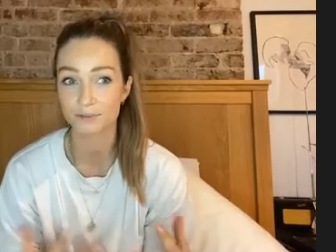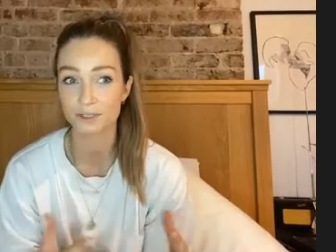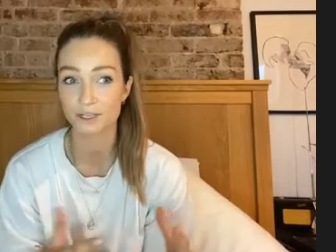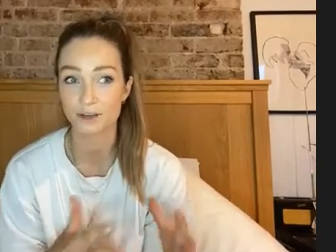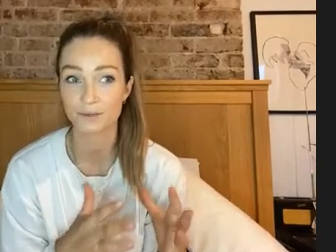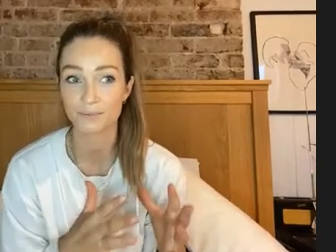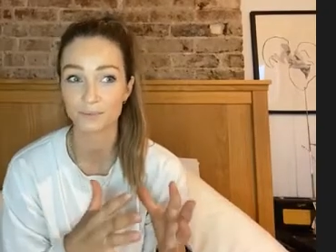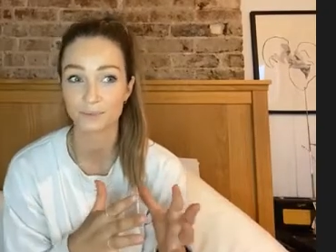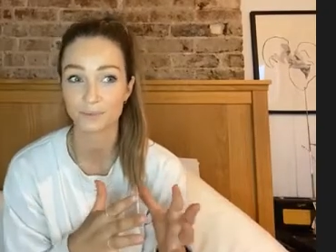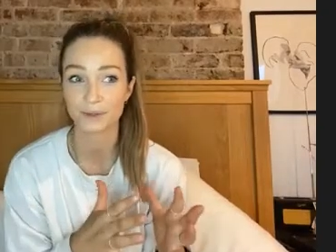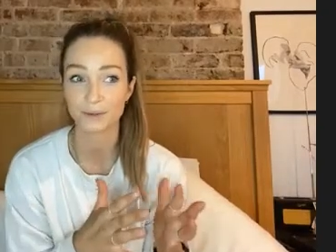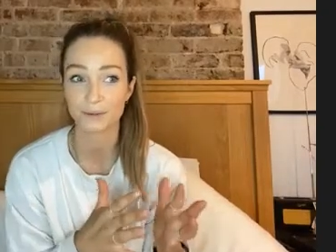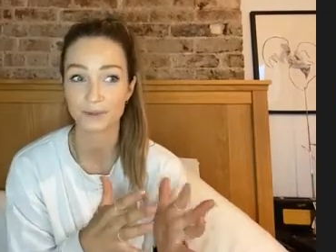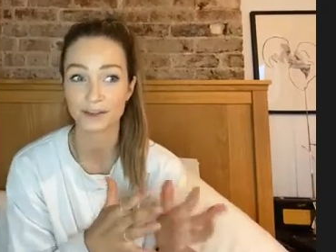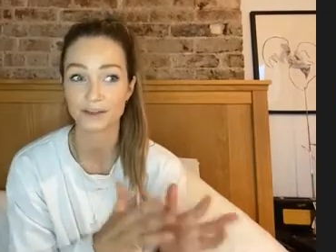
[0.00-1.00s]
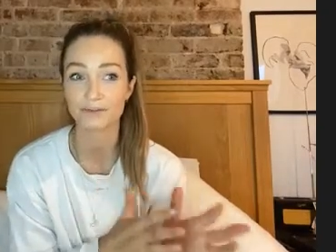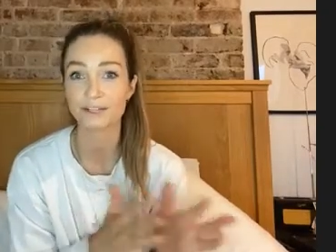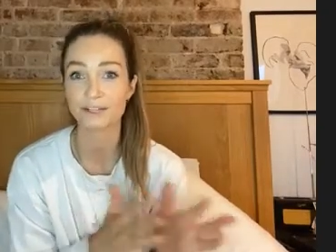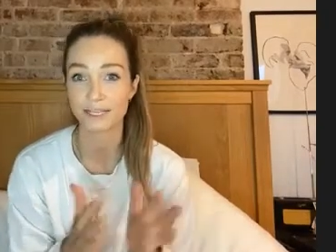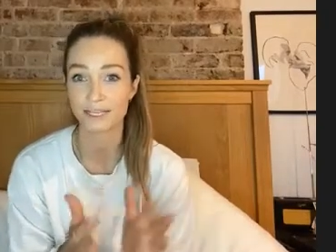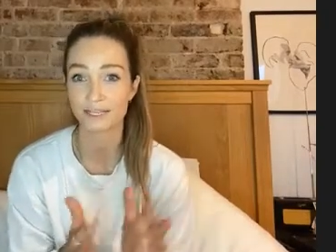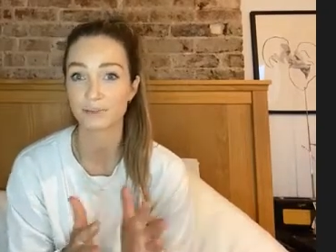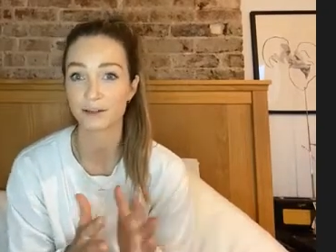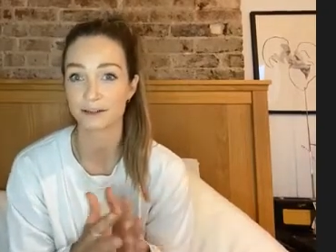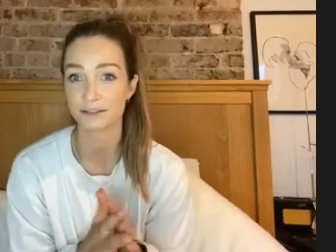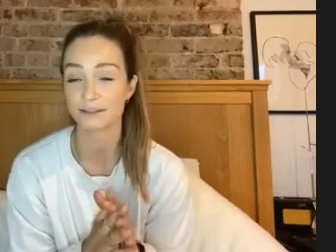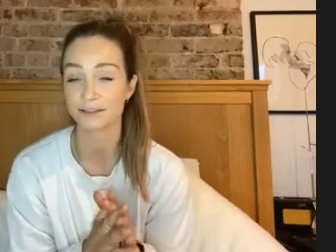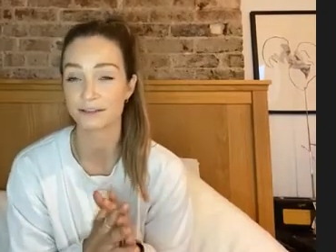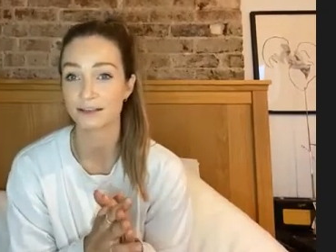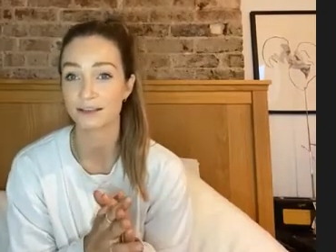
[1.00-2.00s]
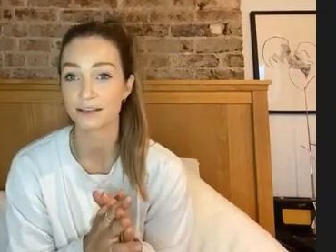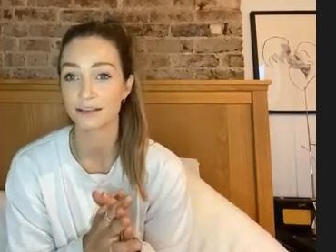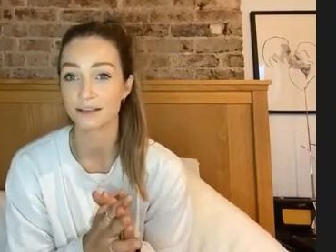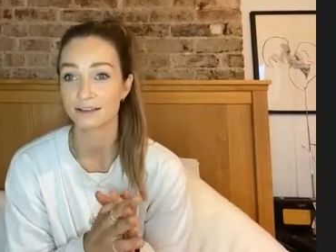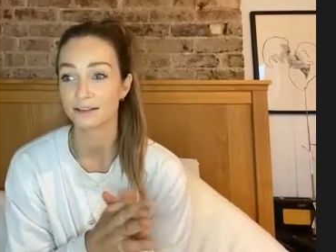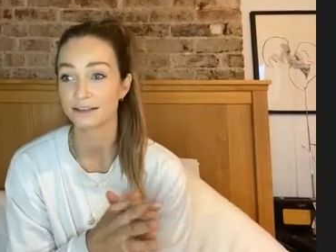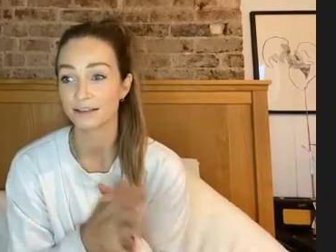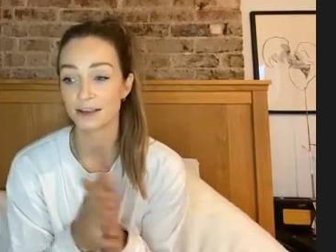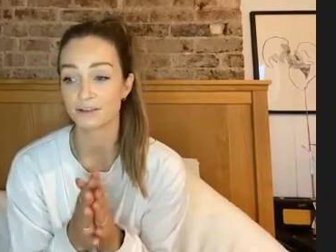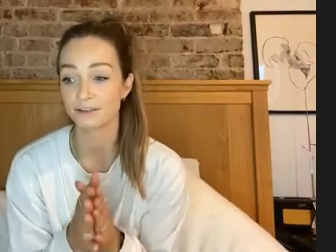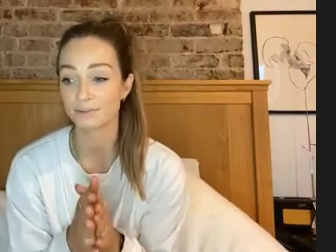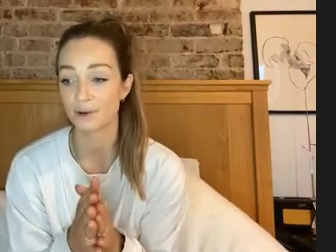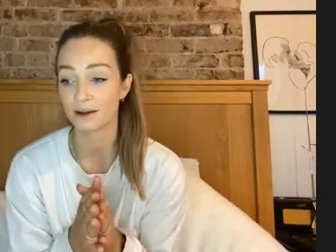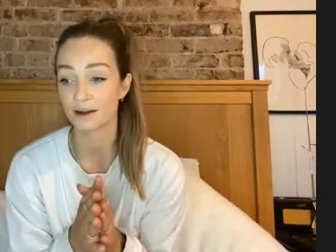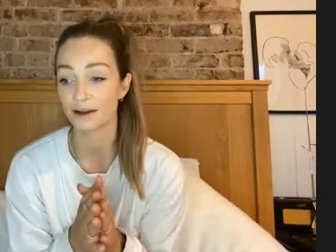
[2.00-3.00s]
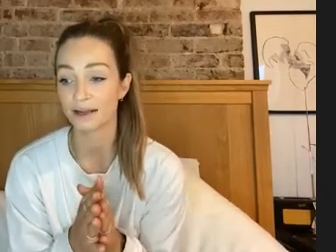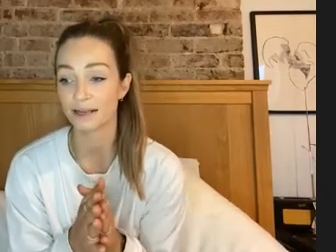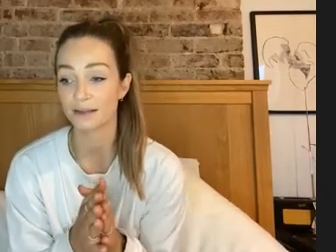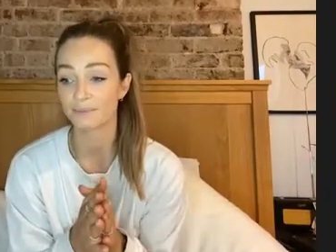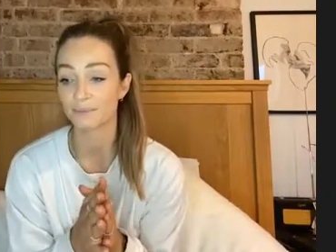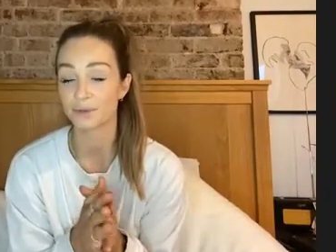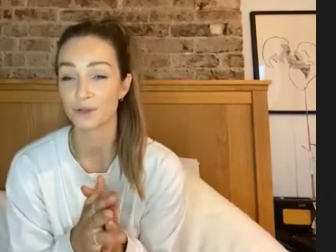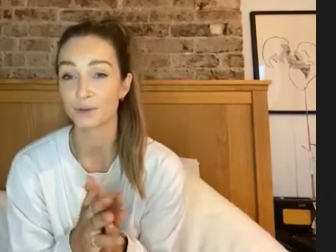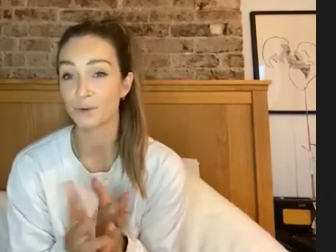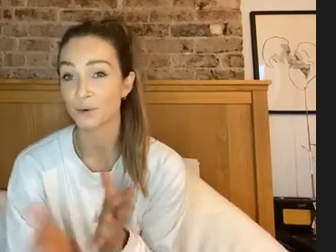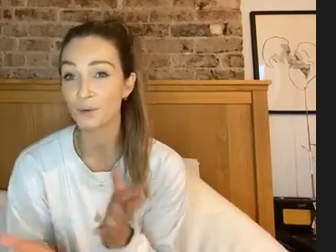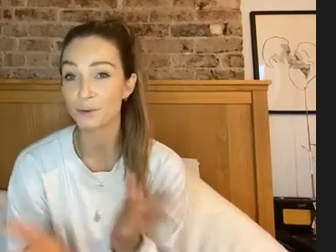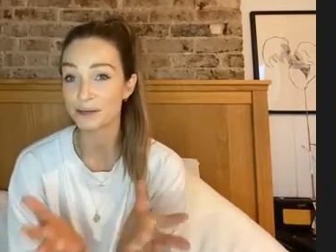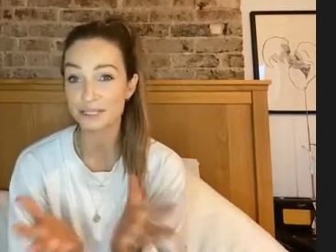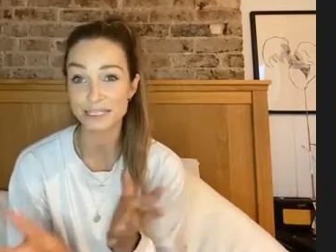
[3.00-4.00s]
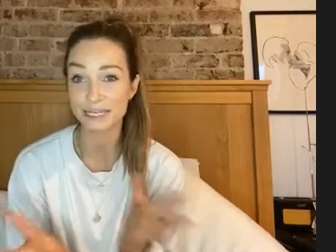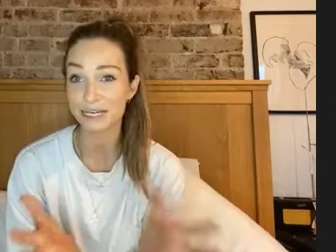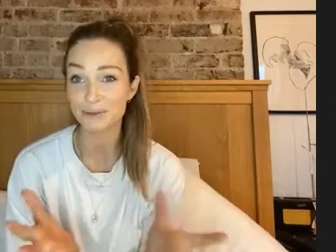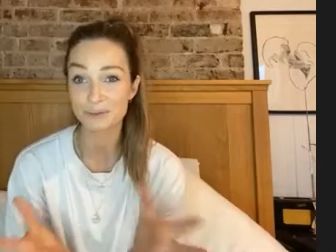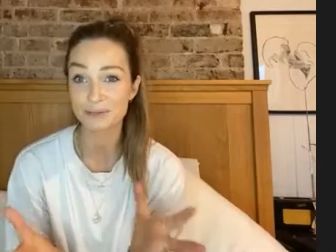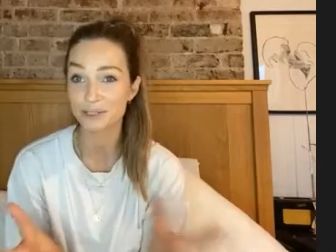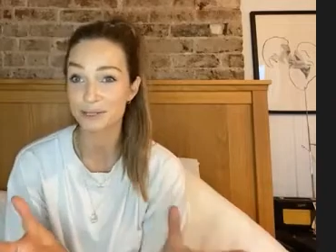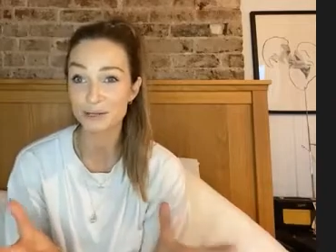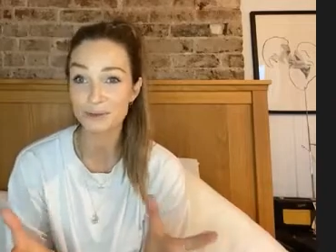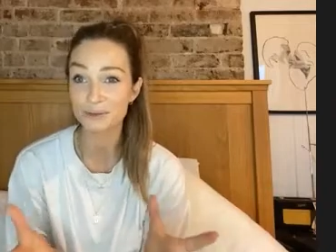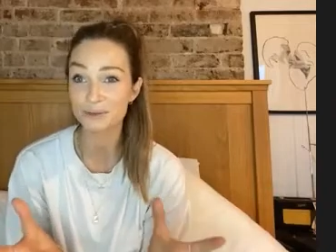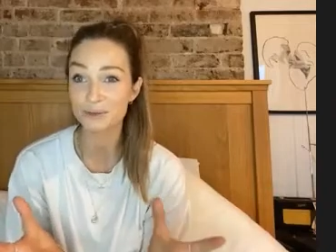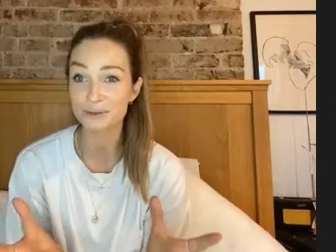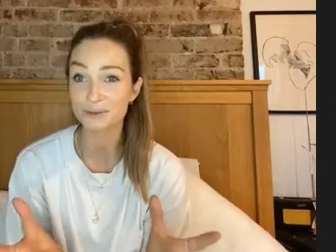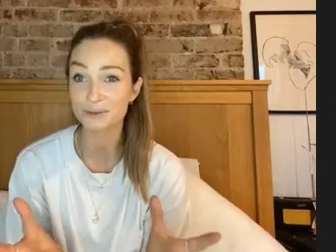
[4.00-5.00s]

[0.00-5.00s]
So with every 6 months that goes by, you're almost dealing with two,